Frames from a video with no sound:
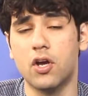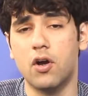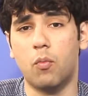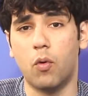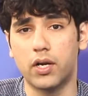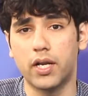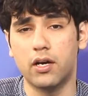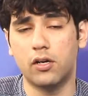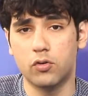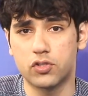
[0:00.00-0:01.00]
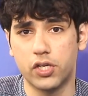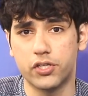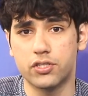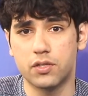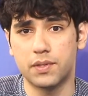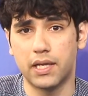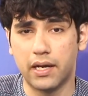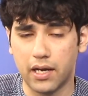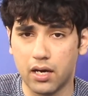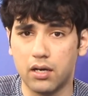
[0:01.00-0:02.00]
wanting a close relationship with
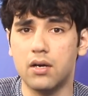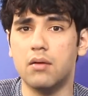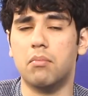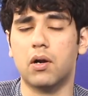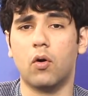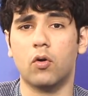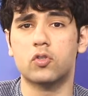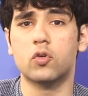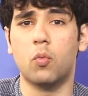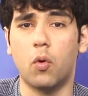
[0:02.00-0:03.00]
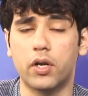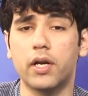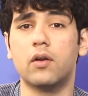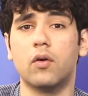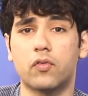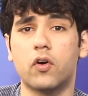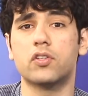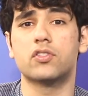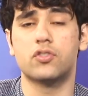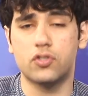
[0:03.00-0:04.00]
India, but also wanting to, of
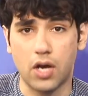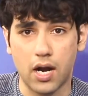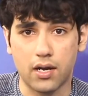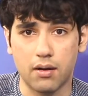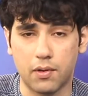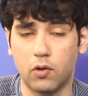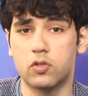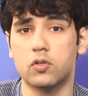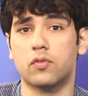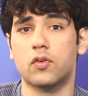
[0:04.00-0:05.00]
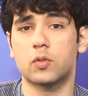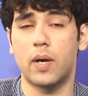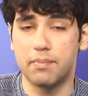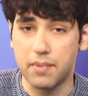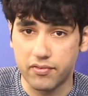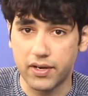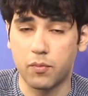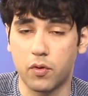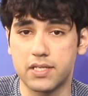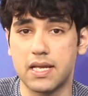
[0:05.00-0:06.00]
course, chart, but also, of course, quite miffed at what
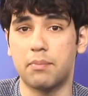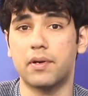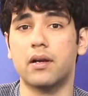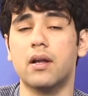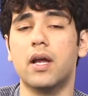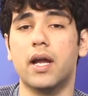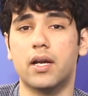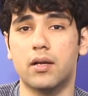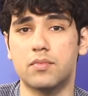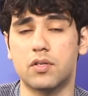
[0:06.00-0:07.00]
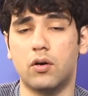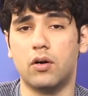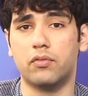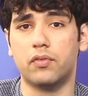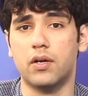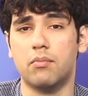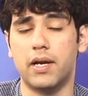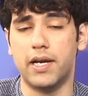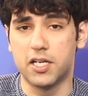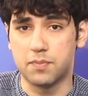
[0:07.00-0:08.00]
has happened in terms of
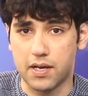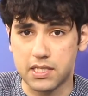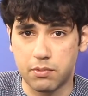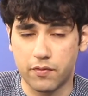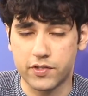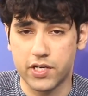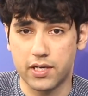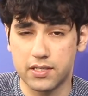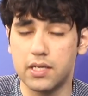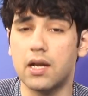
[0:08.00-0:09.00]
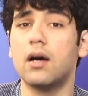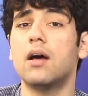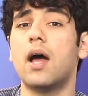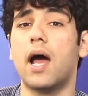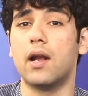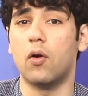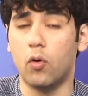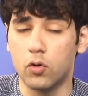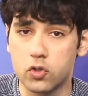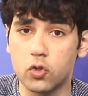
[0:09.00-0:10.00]
India's past support for Sheikh Hasina, and
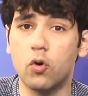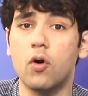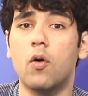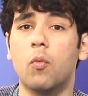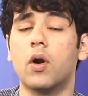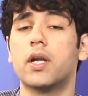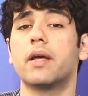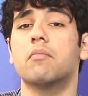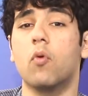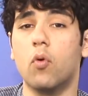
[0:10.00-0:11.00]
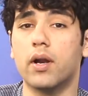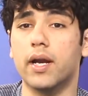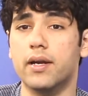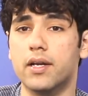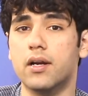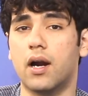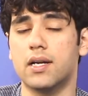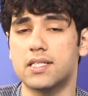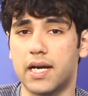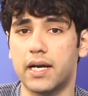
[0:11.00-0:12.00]
also wanting more Indian
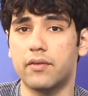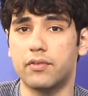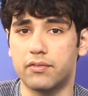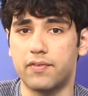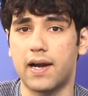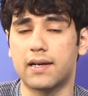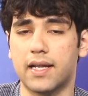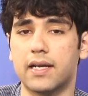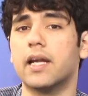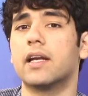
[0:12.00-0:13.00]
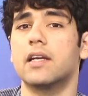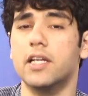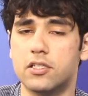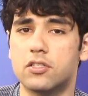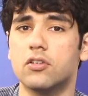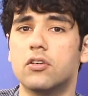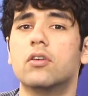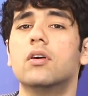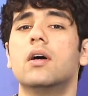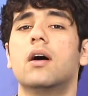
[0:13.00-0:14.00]
understanding for the fact that it needs to
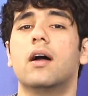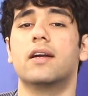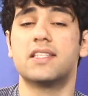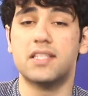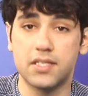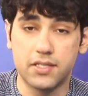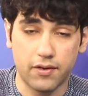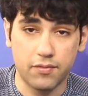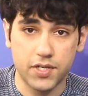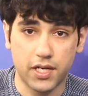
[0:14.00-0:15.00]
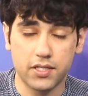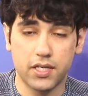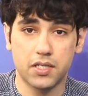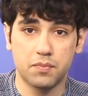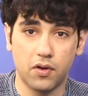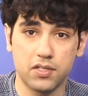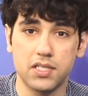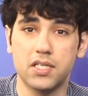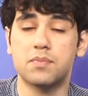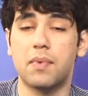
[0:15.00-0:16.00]
distance itself from Sheikh Hasina's
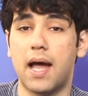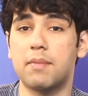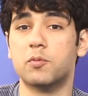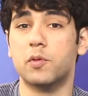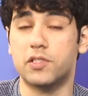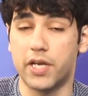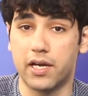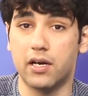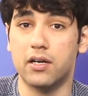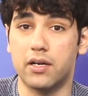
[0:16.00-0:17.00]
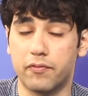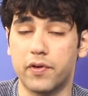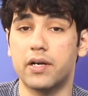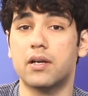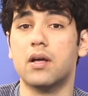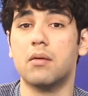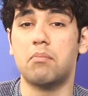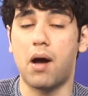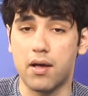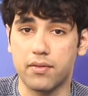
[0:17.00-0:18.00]
policies, perhaps will take a different
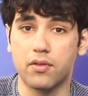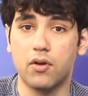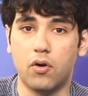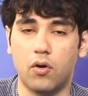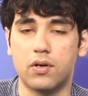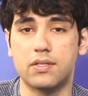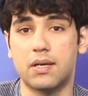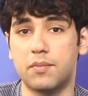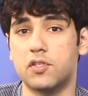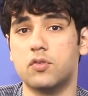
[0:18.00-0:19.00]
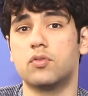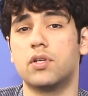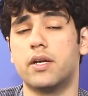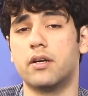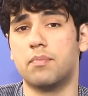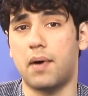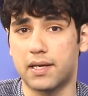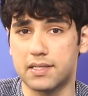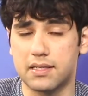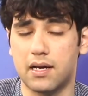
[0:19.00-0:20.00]
path on some issues related to
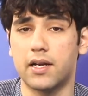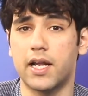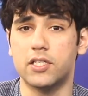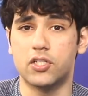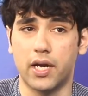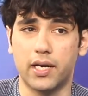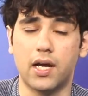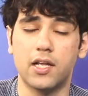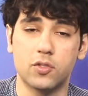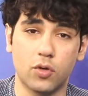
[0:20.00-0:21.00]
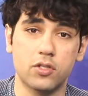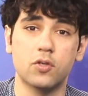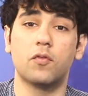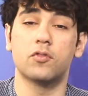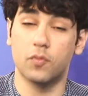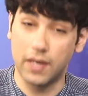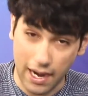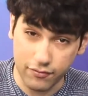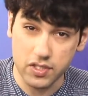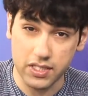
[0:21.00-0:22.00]
Pakistan and China and so on and so forth. So we'll have
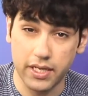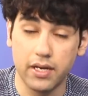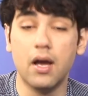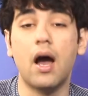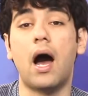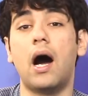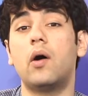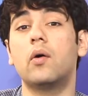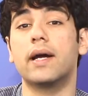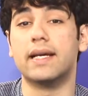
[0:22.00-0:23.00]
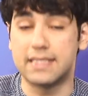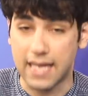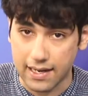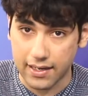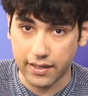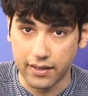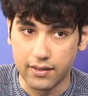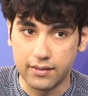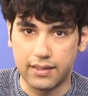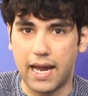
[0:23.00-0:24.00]
to see how exactly
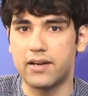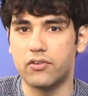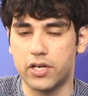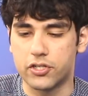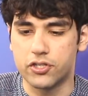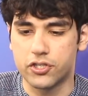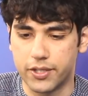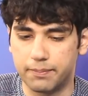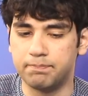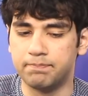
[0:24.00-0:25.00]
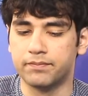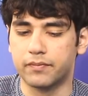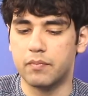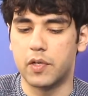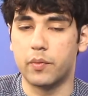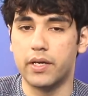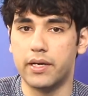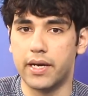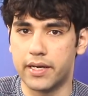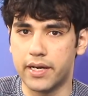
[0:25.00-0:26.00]
that relationship between
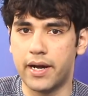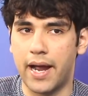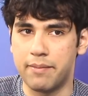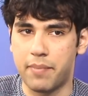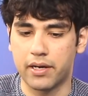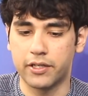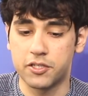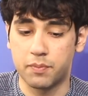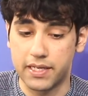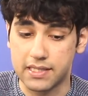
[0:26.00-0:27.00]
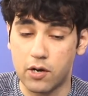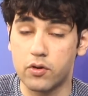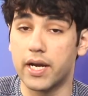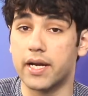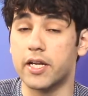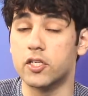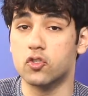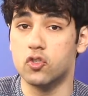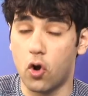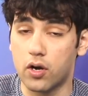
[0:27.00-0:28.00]
India and Bangladesh plays out. It is
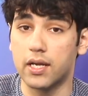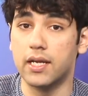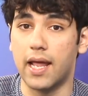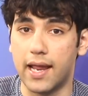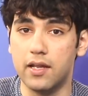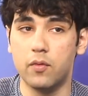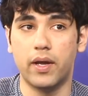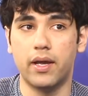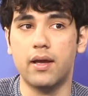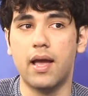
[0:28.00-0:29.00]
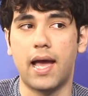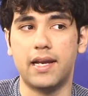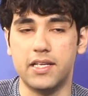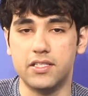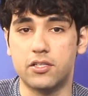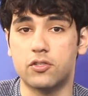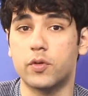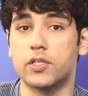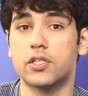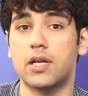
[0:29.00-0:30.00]
not in any way an easy
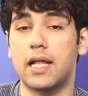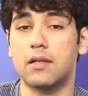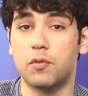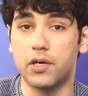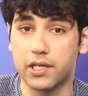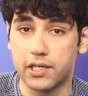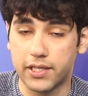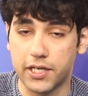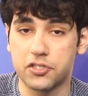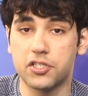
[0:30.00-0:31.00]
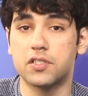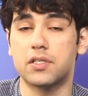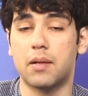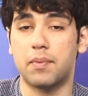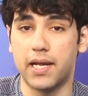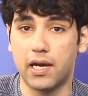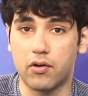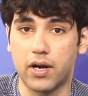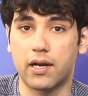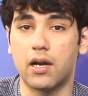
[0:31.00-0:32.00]
situation, and the political tensions that are playing out
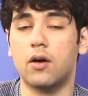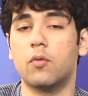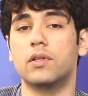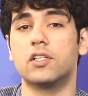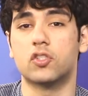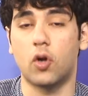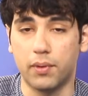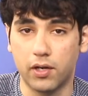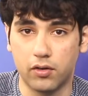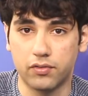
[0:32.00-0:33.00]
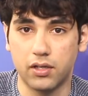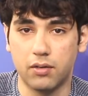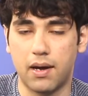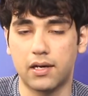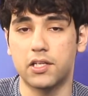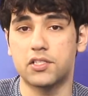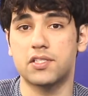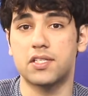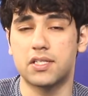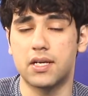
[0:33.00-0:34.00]
right now with the storming of the Bangladesh
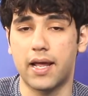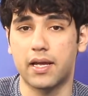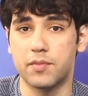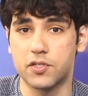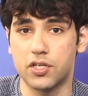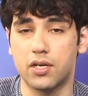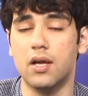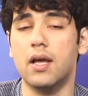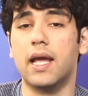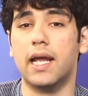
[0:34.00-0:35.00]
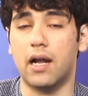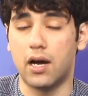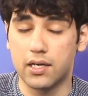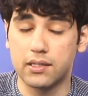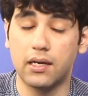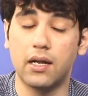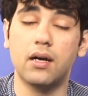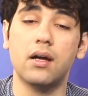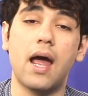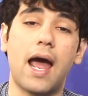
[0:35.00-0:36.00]
Assistant High Commission in Agartala,
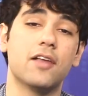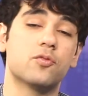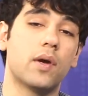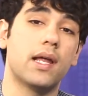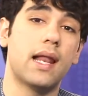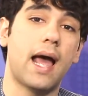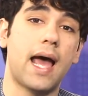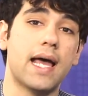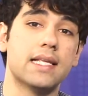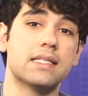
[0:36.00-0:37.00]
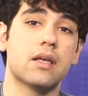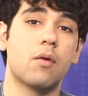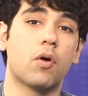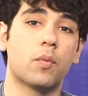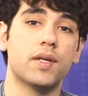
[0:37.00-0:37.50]
as well as what we're